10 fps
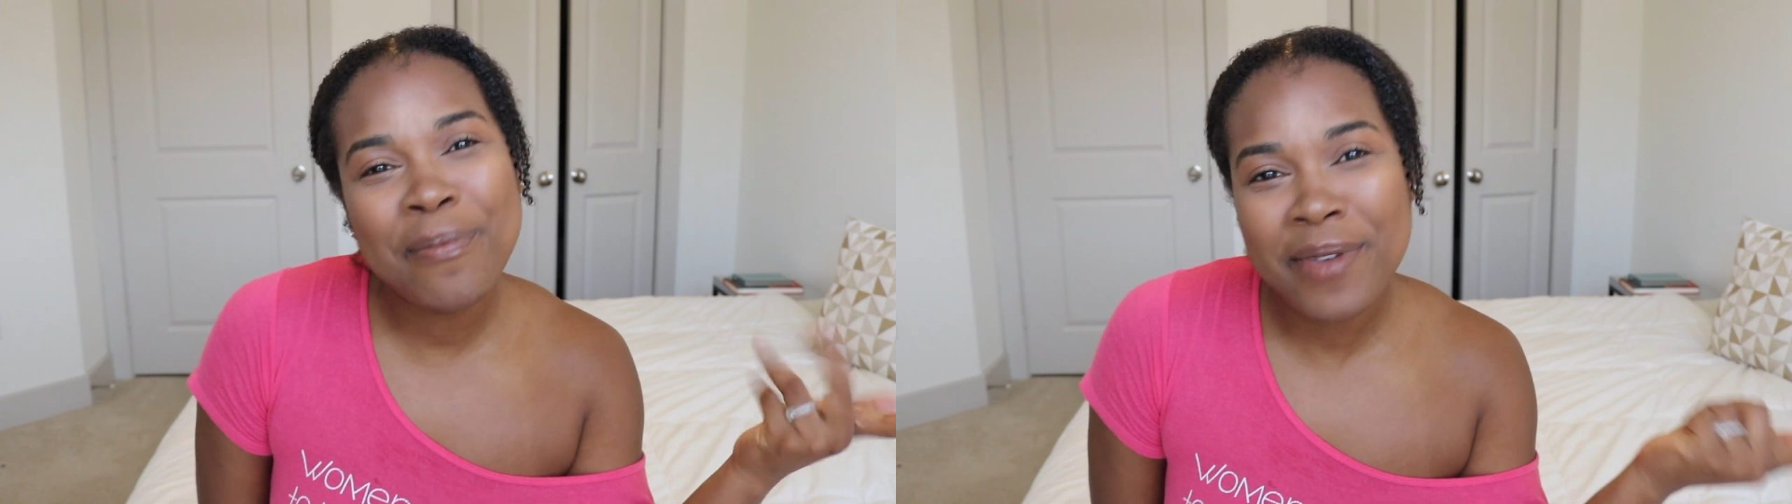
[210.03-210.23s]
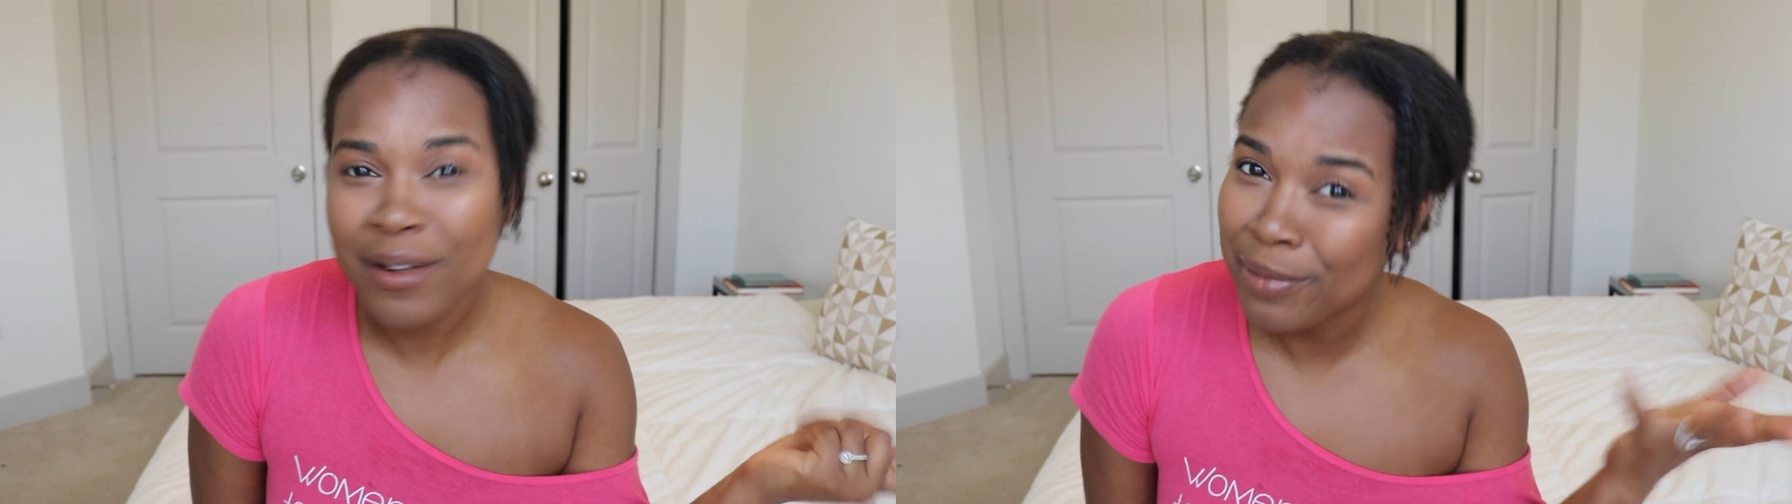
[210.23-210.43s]

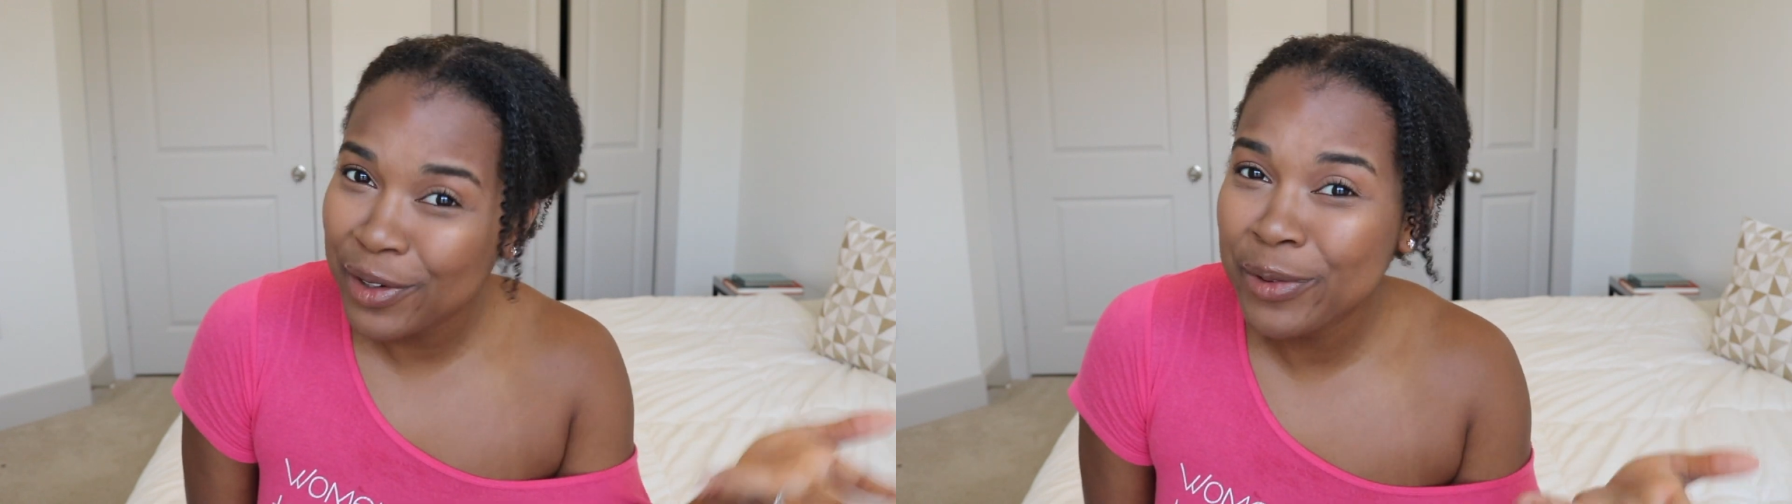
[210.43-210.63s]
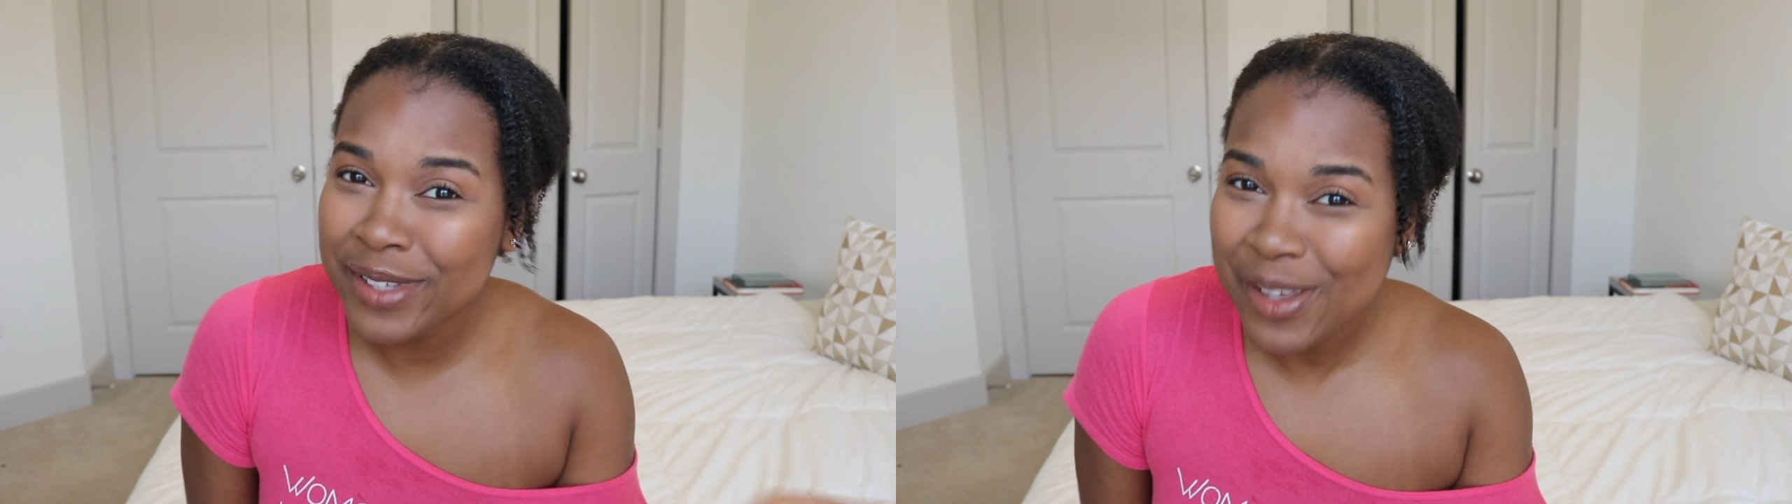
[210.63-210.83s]

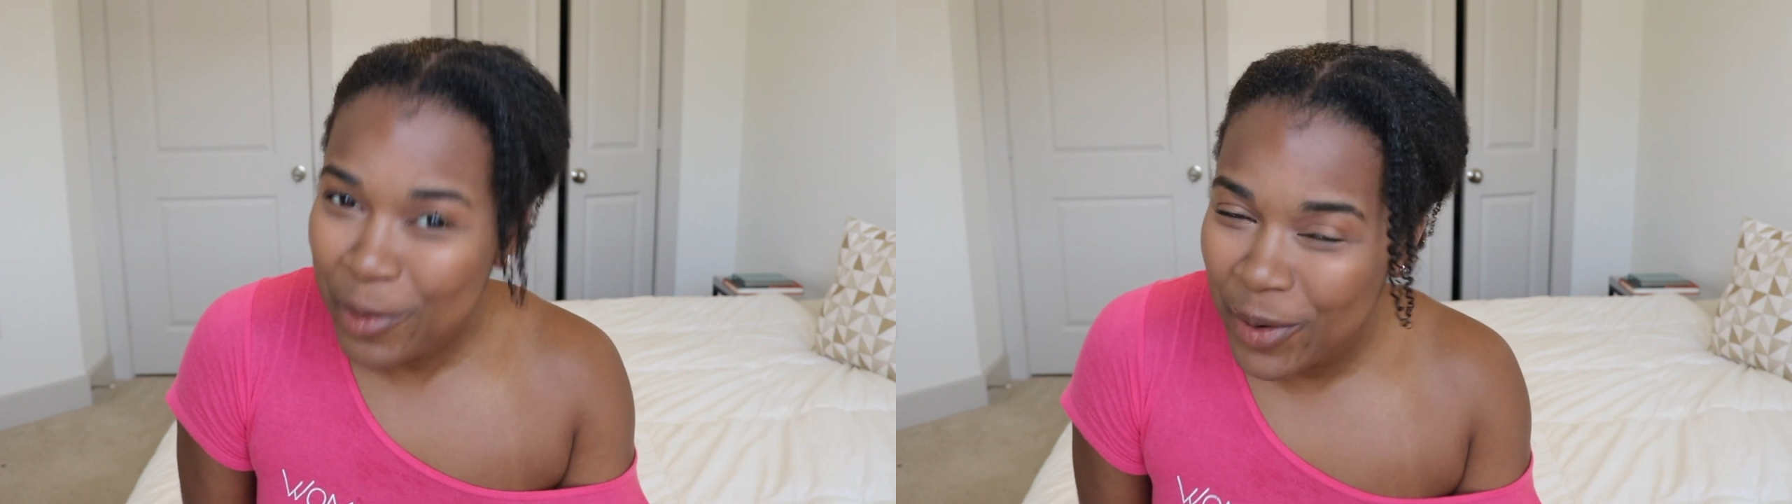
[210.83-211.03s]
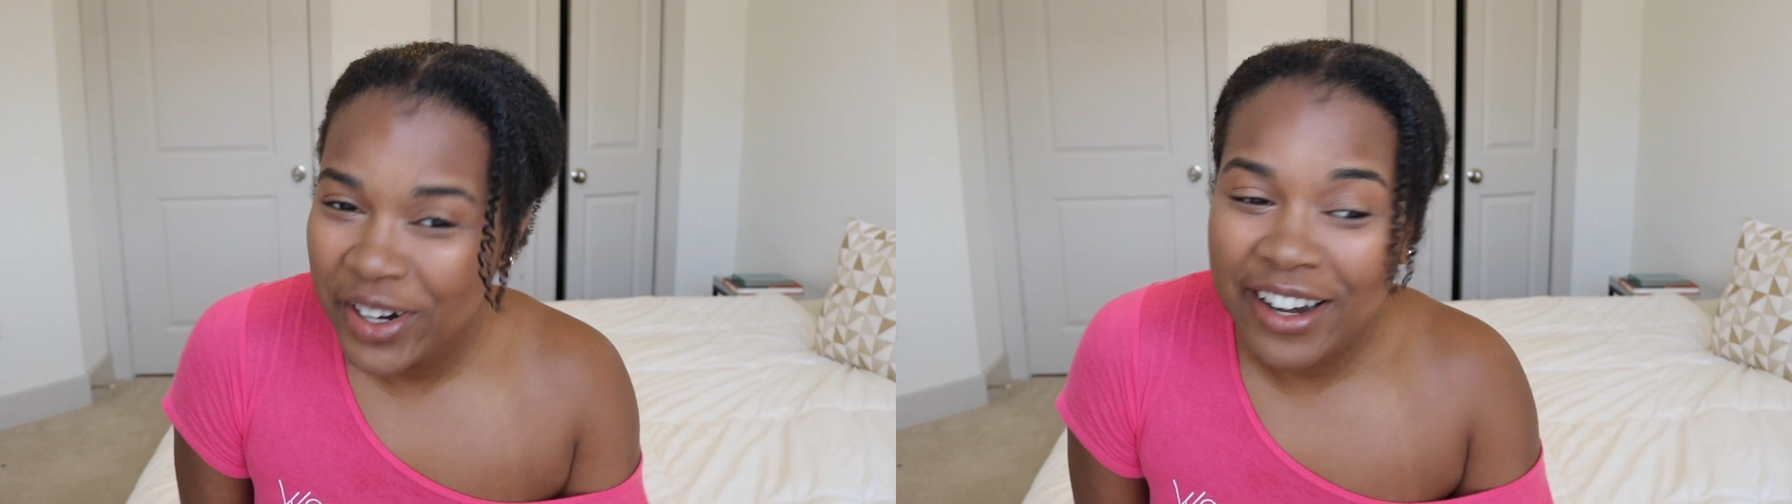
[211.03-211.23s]
Blue is
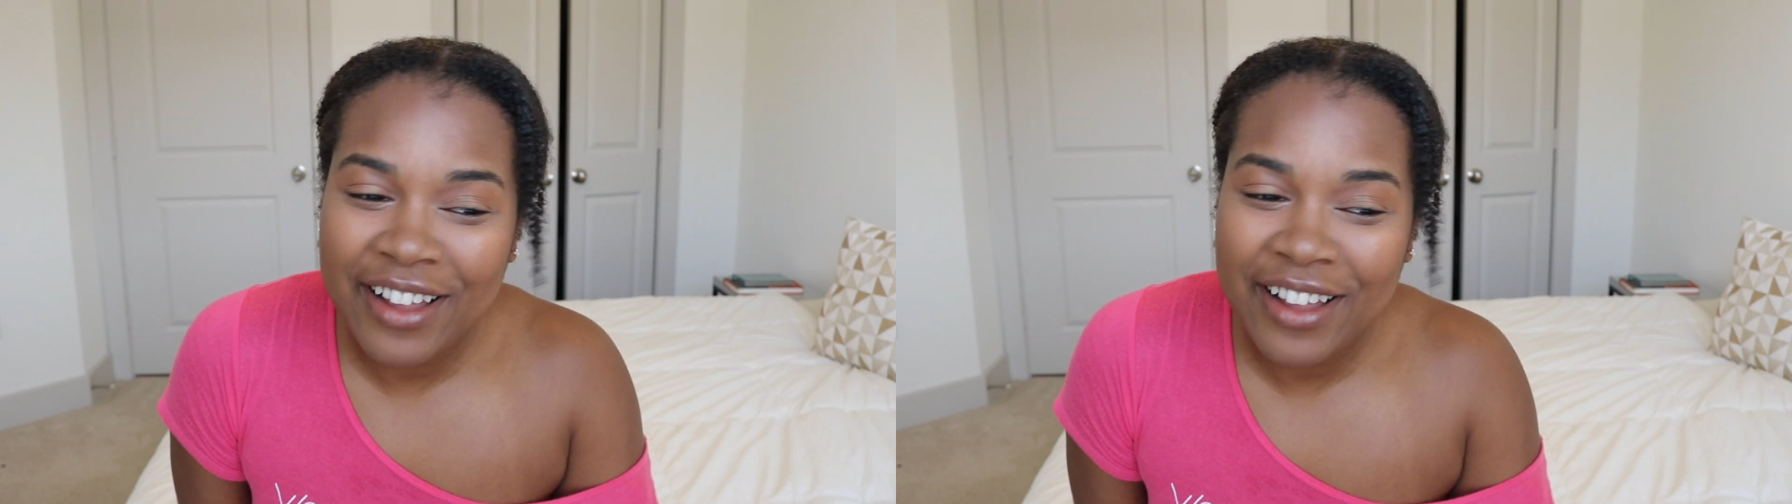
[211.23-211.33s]
quoted